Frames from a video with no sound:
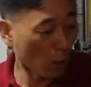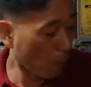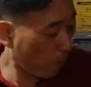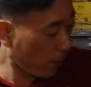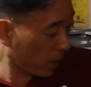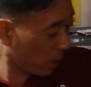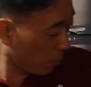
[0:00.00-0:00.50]

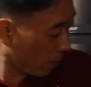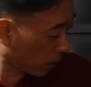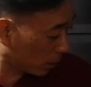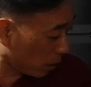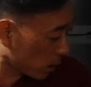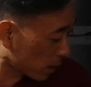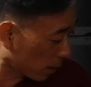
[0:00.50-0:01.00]
Company
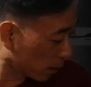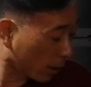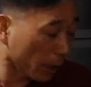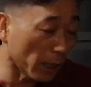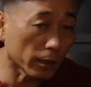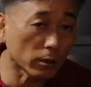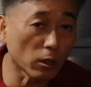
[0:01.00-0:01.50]
make distal
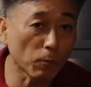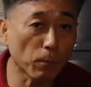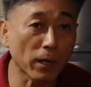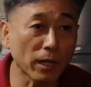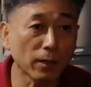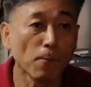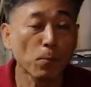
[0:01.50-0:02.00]
the electric
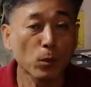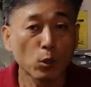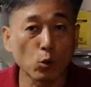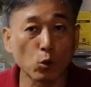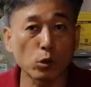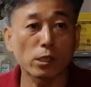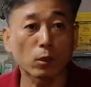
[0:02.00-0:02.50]
pan
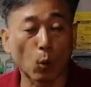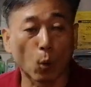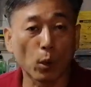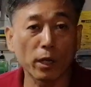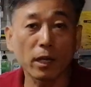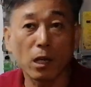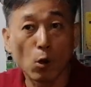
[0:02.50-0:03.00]
using
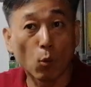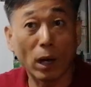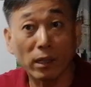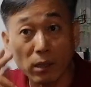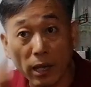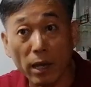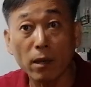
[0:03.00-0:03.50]
only
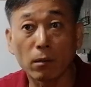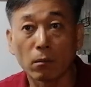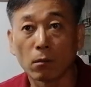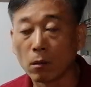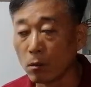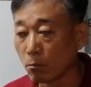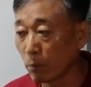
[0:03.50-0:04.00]
110.
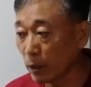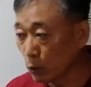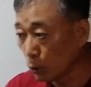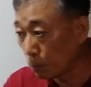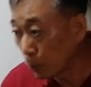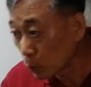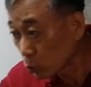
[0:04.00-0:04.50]
But
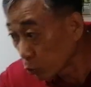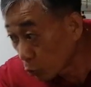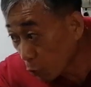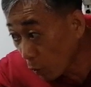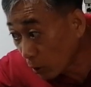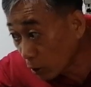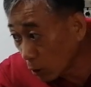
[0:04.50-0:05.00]
you put
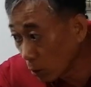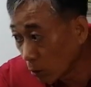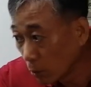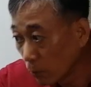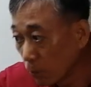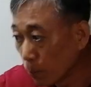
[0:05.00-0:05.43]
220.